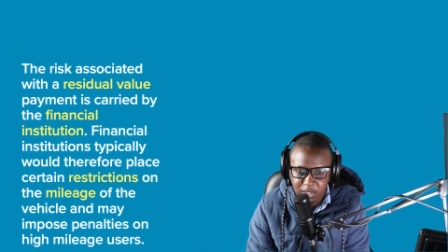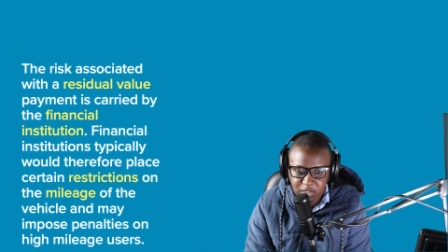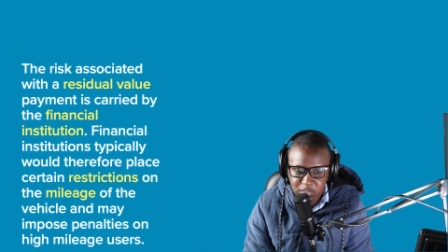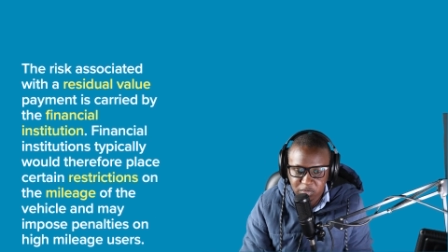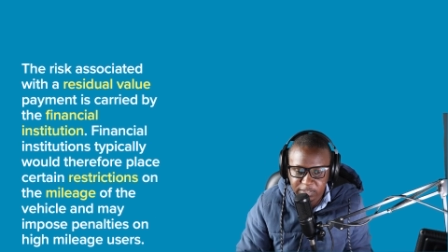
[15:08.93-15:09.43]

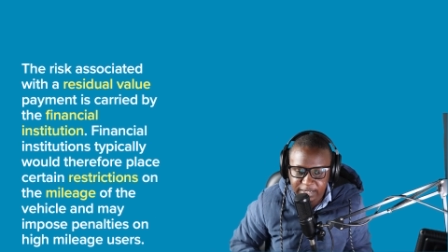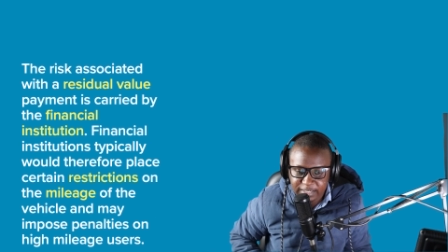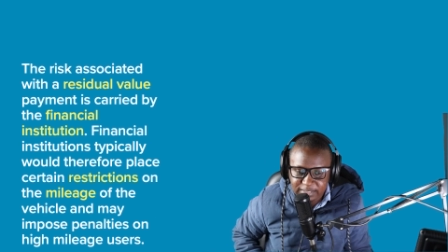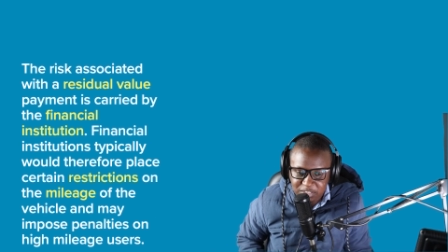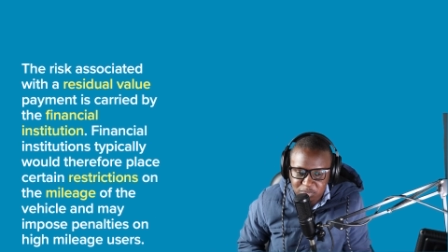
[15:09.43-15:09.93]
So the
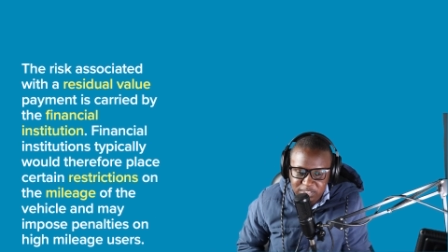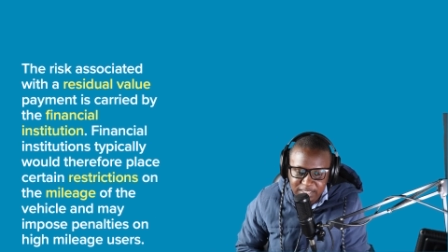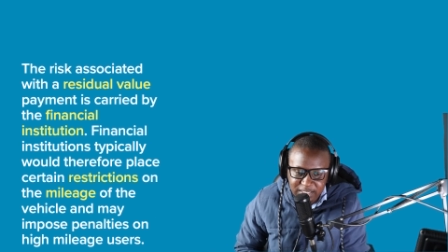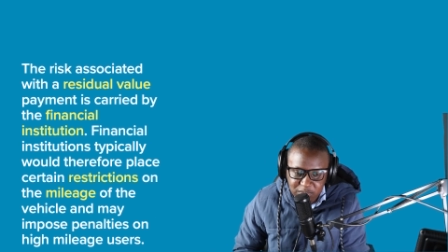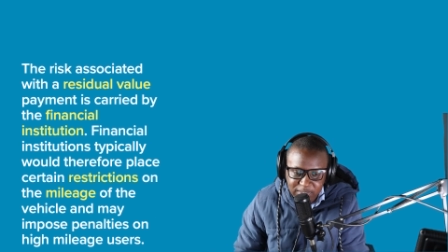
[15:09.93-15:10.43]
risk
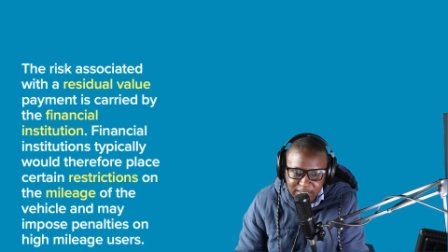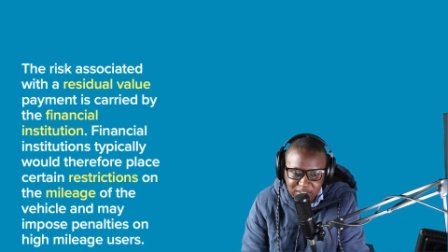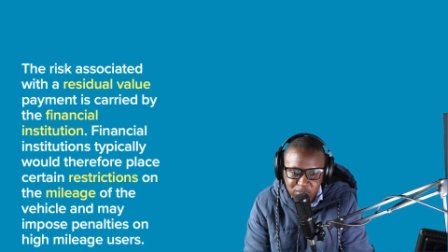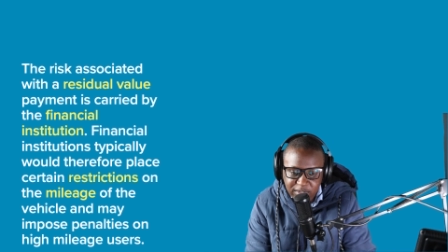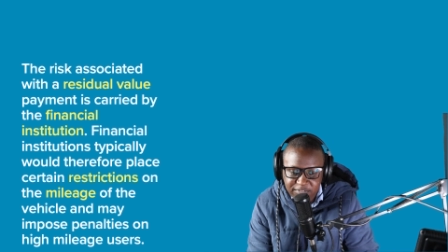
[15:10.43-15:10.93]
associated with the
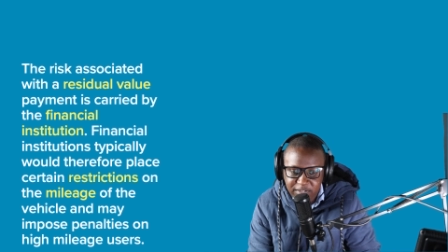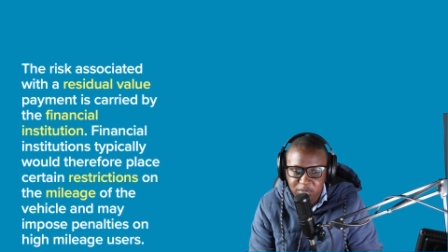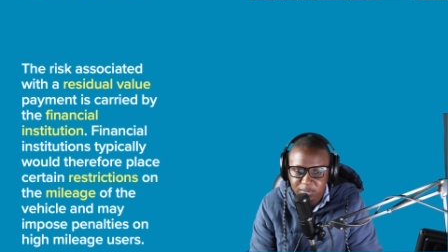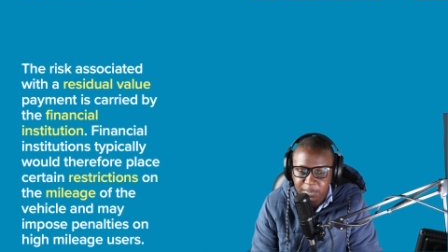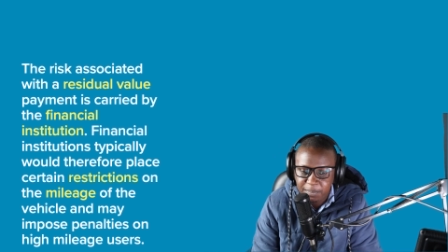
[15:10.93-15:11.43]
residual
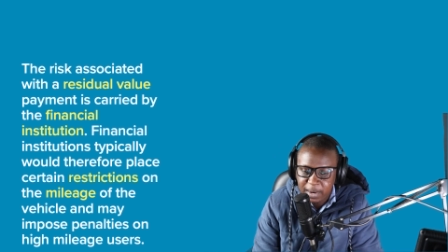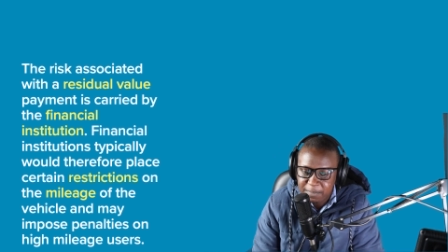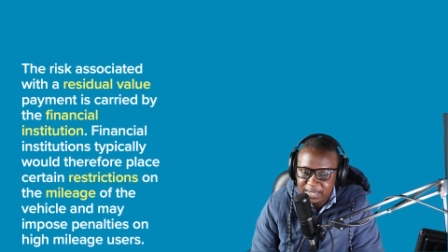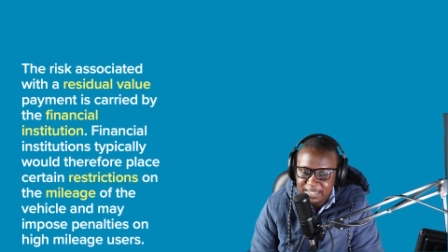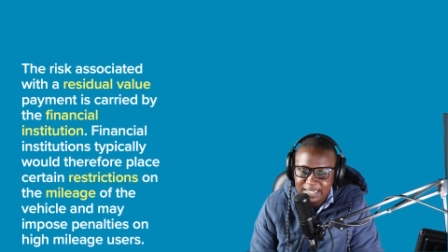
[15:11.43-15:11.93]
value
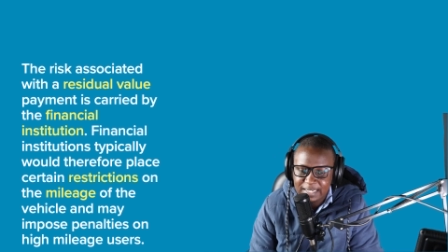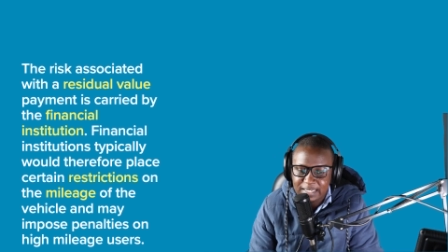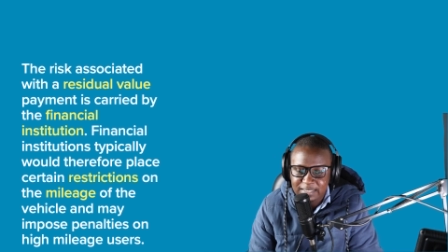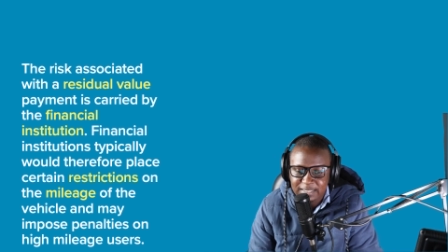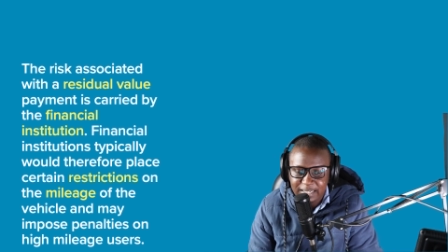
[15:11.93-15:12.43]
payment
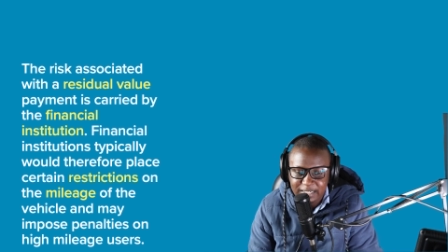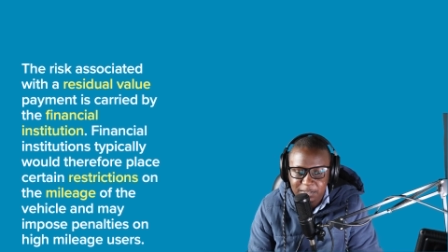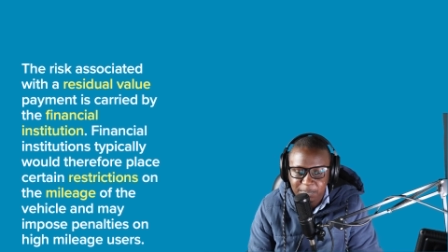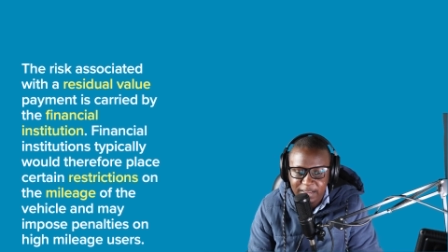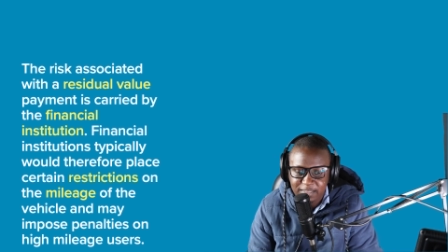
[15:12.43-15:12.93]
is carried
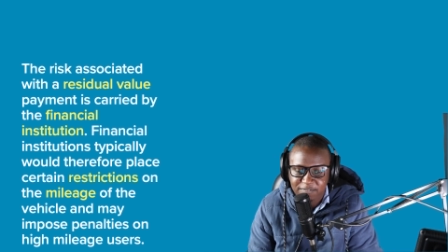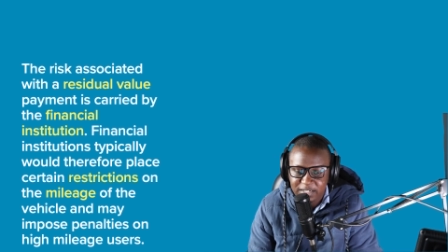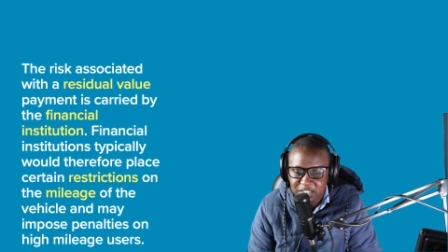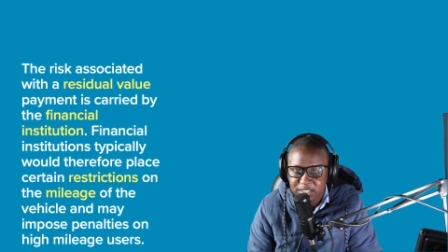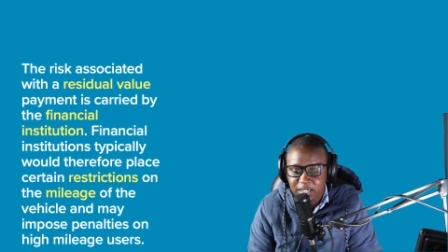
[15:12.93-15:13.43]
by the
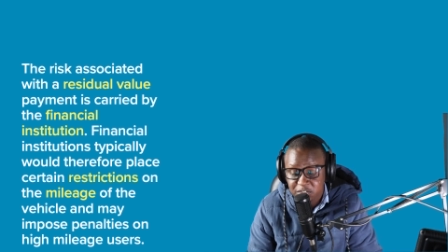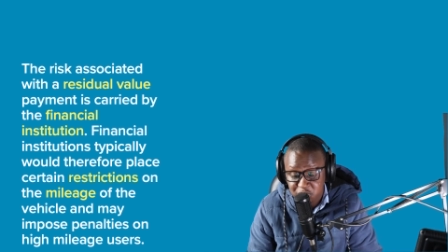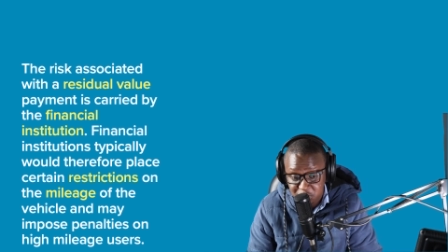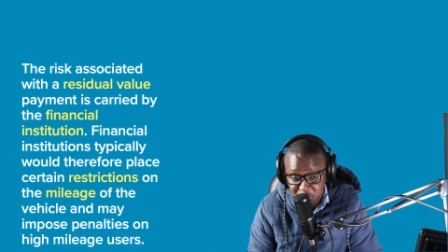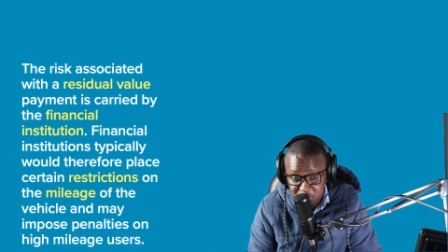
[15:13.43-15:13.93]
financial
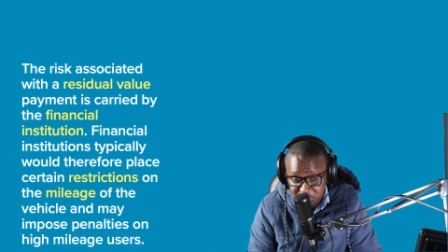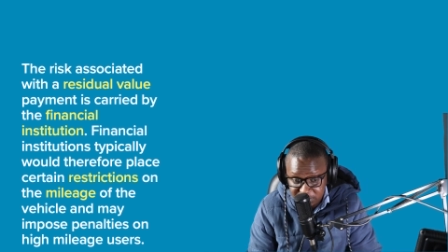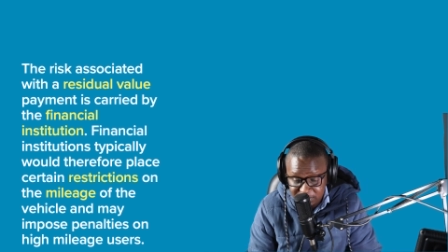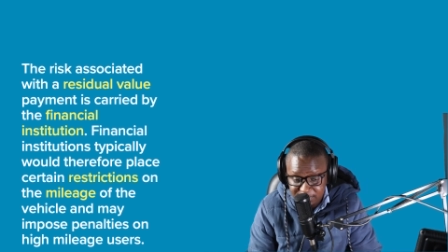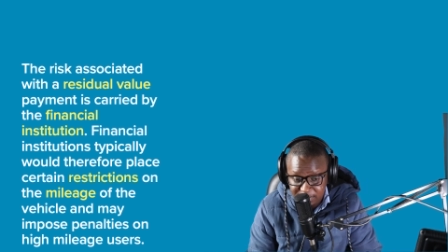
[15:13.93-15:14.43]

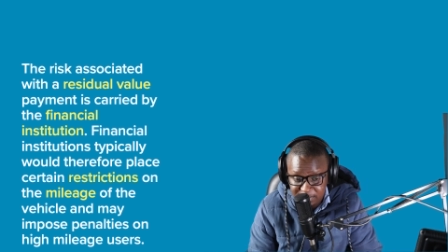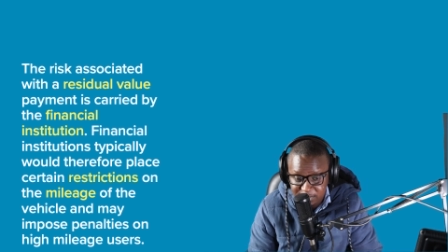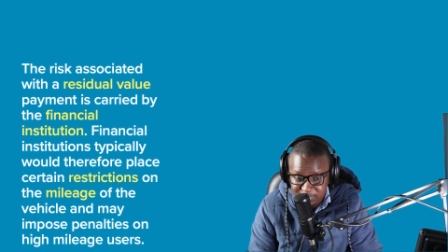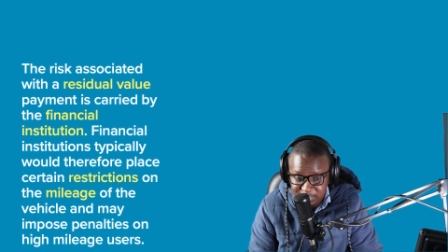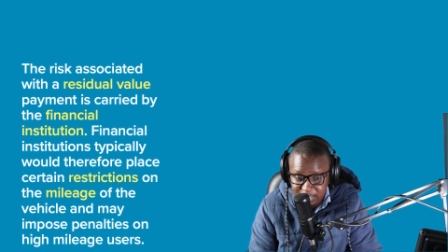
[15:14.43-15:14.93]
institution, as
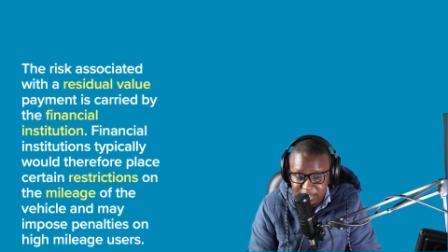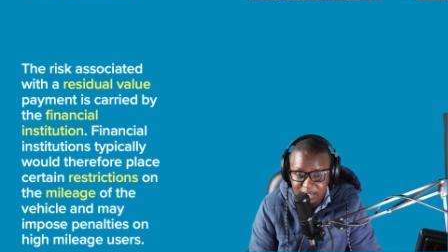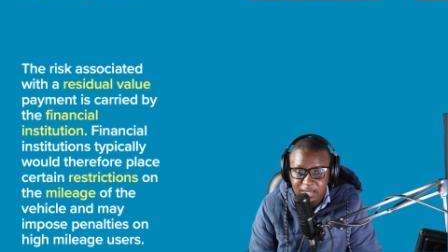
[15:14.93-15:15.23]
I've said.